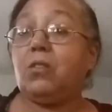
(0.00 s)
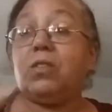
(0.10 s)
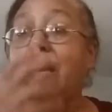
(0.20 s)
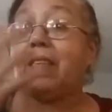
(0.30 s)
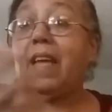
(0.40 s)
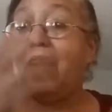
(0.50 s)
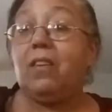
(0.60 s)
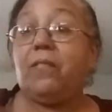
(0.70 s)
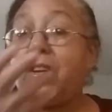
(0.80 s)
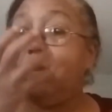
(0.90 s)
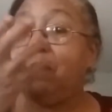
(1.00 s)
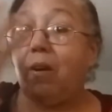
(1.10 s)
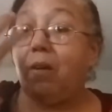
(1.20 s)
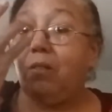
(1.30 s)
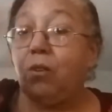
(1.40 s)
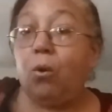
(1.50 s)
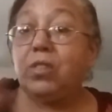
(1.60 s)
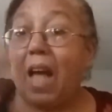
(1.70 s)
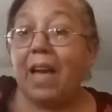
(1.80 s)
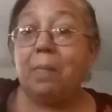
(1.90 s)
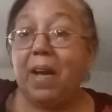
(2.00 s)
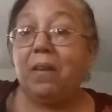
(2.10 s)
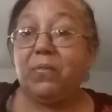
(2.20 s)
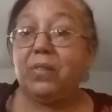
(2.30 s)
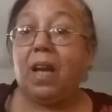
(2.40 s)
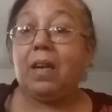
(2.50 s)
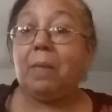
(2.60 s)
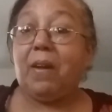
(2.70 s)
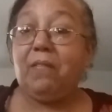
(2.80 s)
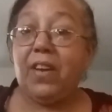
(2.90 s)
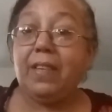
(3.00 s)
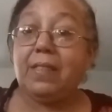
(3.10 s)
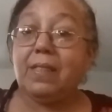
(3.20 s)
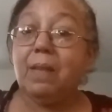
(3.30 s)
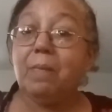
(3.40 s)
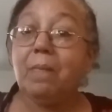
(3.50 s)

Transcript: to take the elephant nose out of my face.